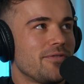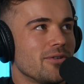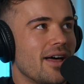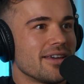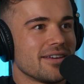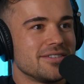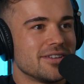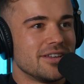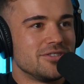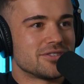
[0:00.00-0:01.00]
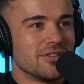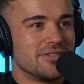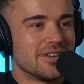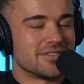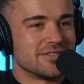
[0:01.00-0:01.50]
feel like you just got
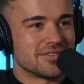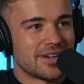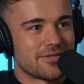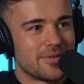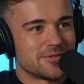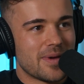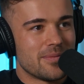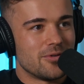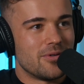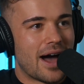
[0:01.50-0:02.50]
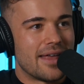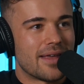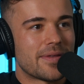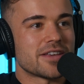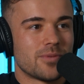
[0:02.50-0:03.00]
to distance yourself from those people. Yeah.
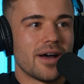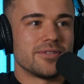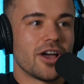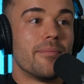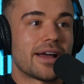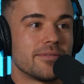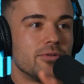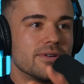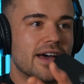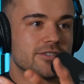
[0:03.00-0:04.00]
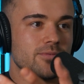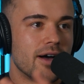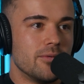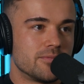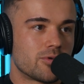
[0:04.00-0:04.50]
And that's why I was going back to the point. That's
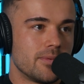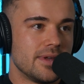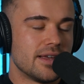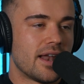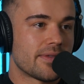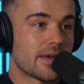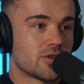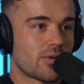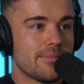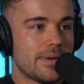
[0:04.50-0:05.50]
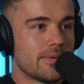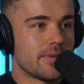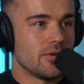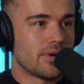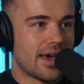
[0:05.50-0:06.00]
why I would probably, like, there's great people
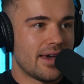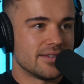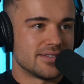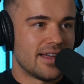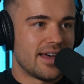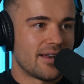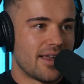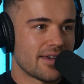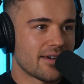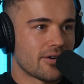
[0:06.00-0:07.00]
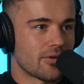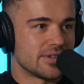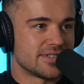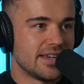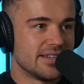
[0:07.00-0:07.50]
in the UK, isn't there? Like
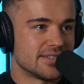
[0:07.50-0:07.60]
Chris Sears